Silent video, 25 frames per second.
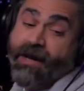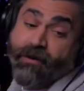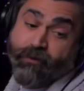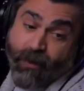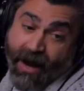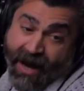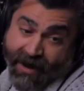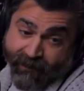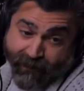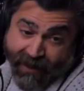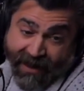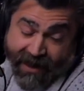
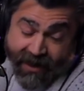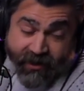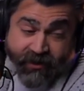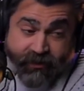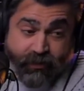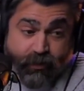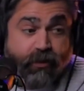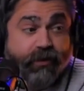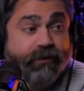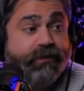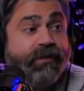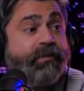Redban
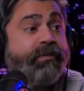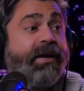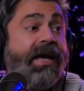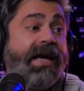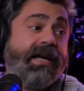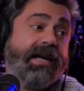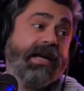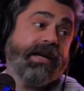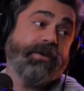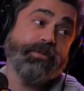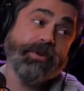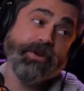is moving
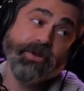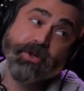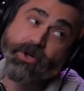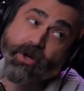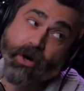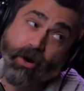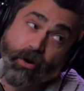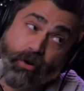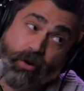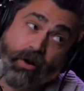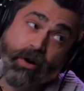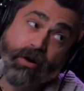back in with
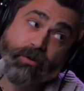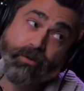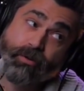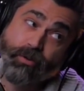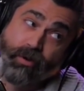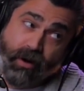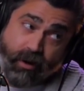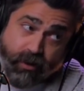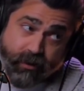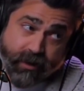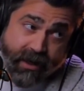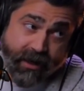Joe
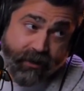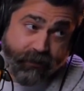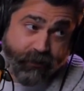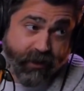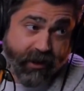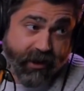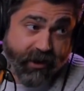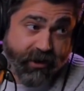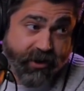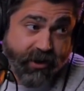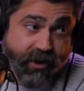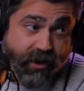Rogan. We're
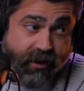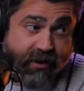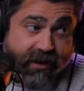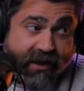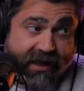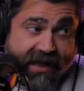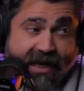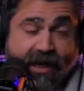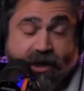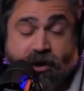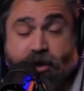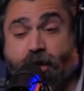going to show you
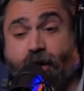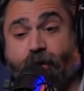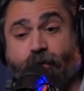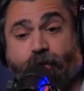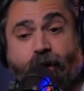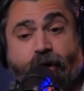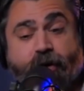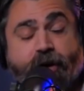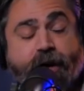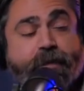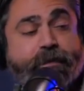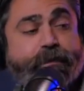that. Joe
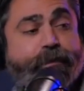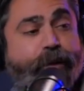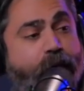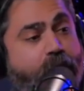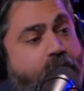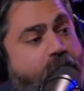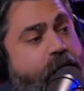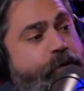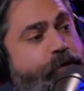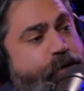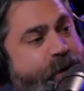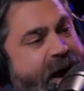Rogan
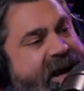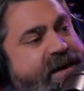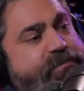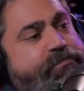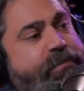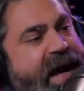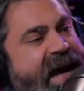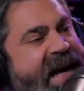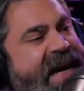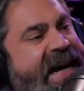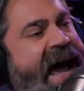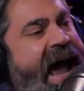bought
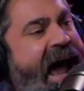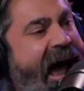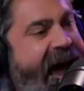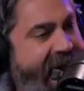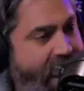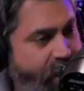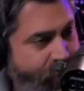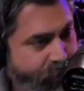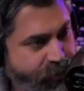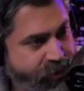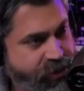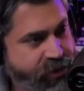Redban a
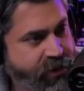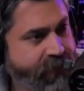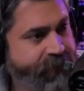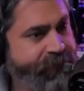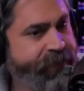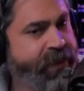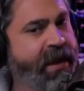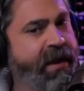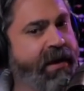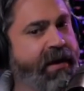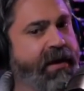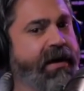house.
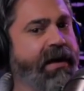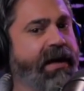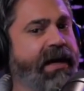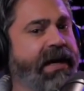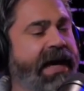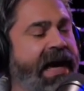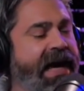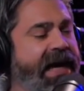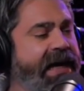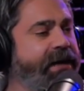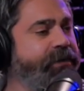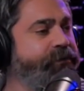
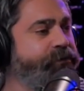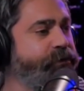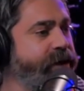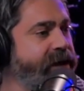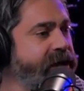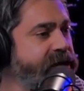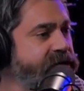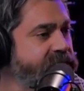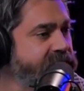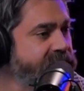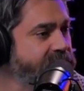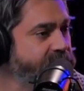And I have
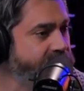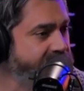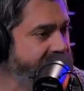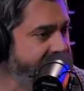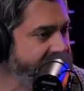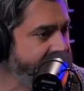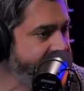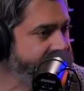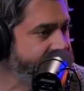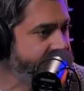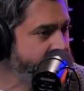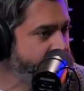reason to
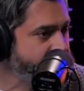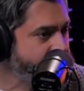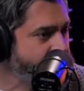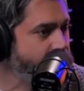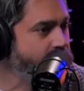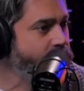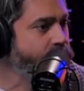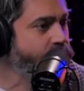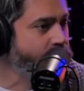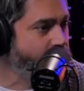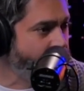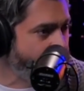believe that
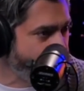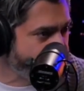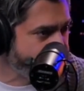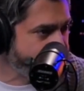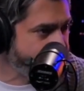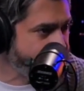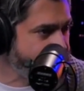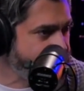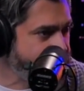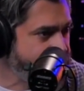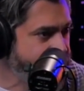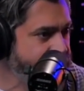Joe
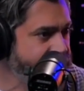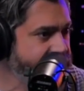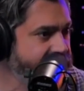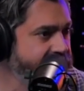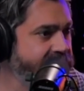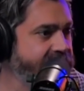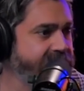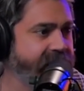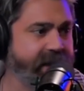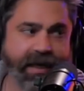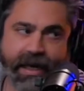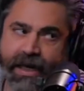Rogan
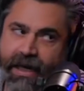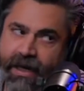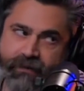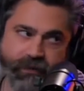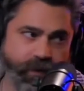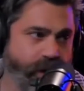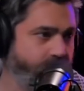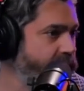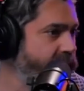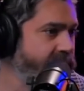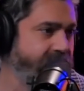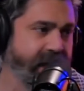gave
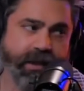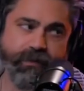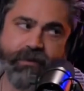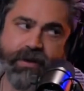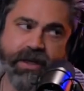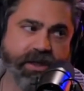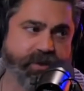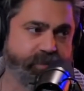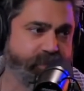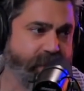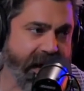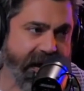all of
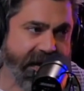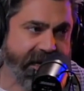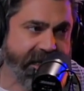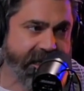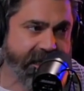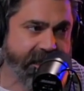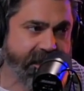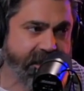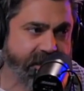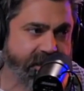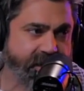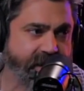his
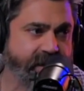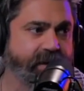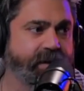buddies